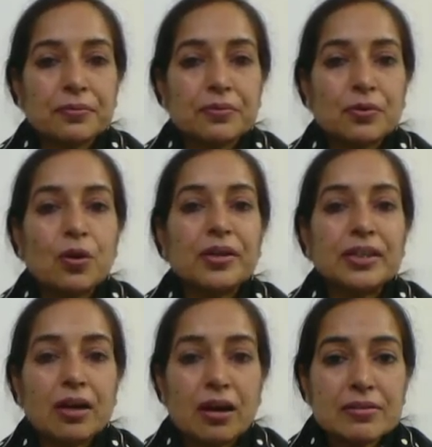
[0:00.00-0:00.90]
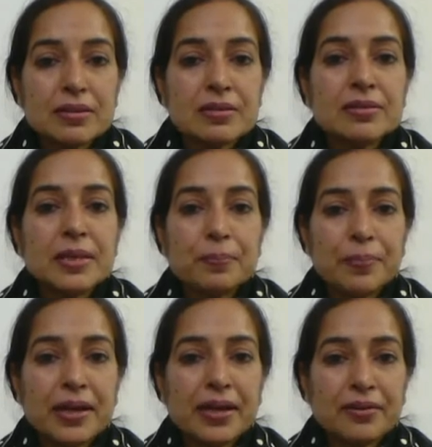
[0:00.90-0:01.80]
or it answers the
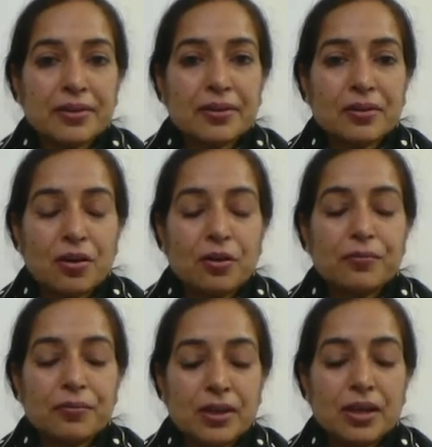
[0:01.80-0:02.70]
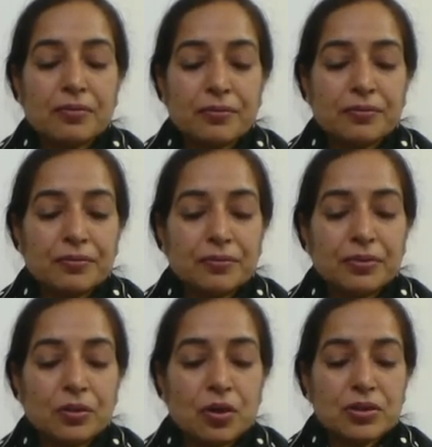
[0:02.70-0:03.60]
prayer of love,
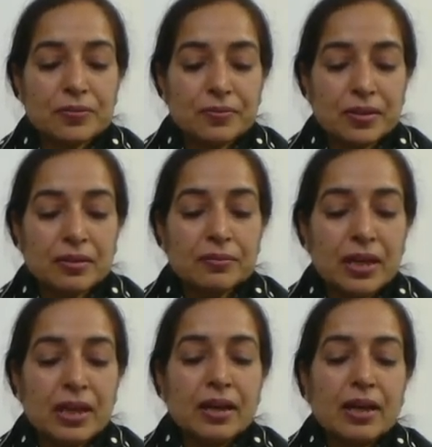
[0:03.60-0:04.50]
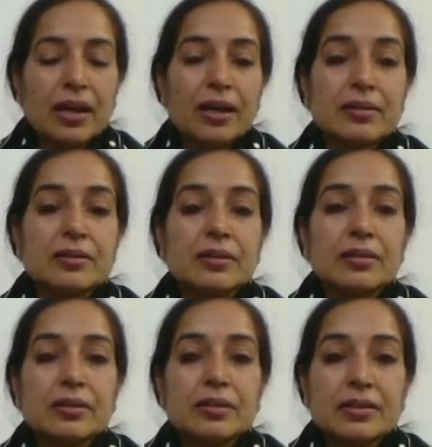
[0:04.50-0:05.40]
God of love, and
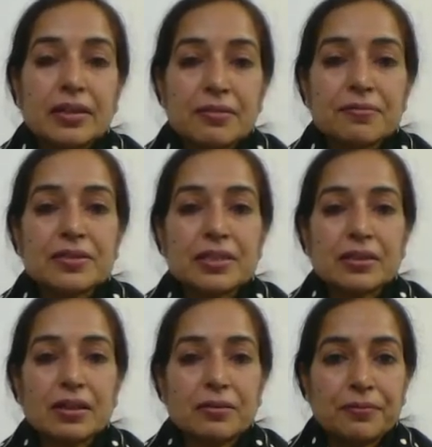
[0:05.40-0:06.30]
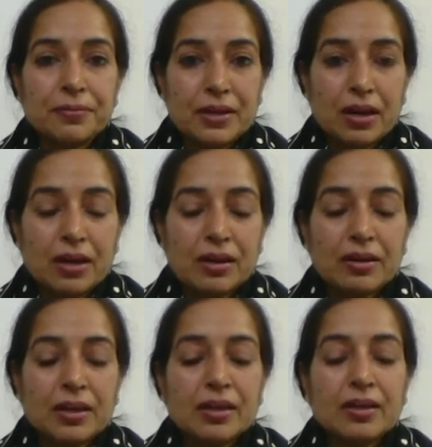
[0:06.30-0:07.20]
gives a flower,
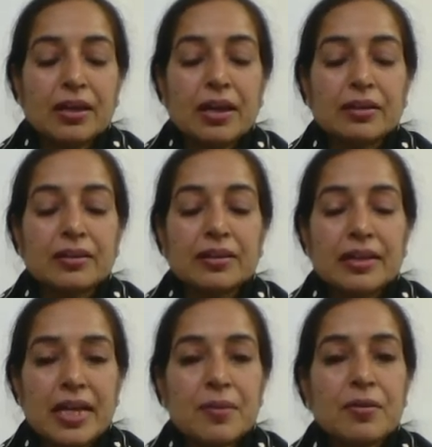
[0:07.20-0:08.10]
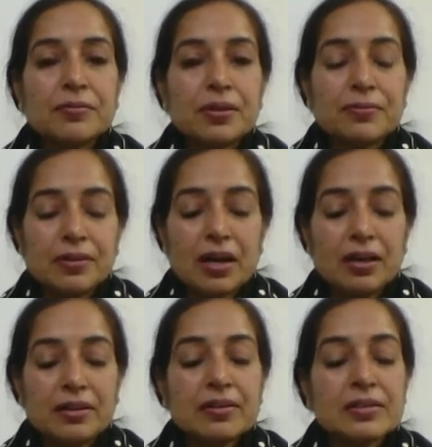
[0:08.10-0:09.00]
and the name of the
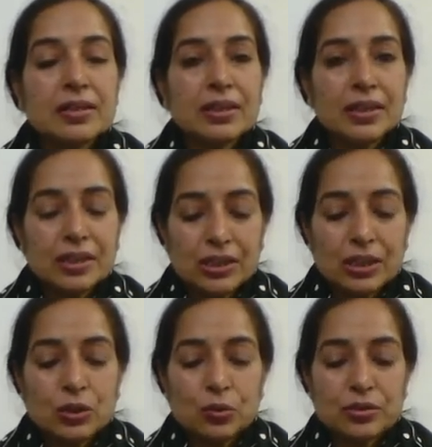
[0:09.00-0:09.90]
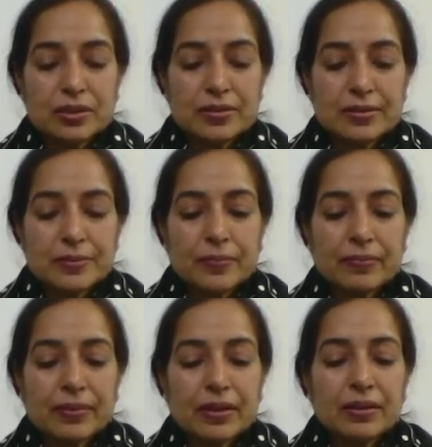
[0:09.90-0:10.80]
flower is lotus.
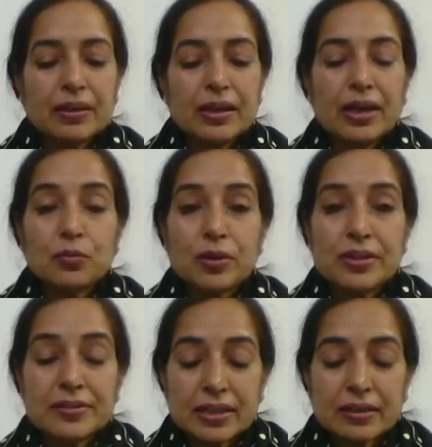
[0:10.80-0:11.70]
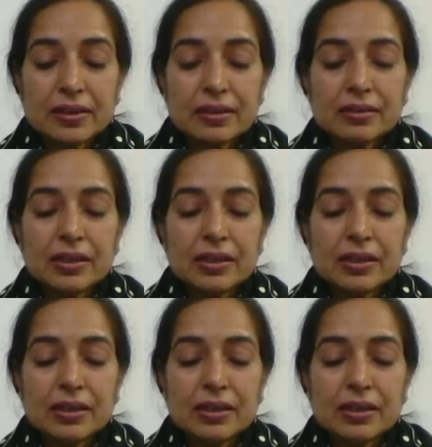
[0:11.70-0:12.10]
And what is the color?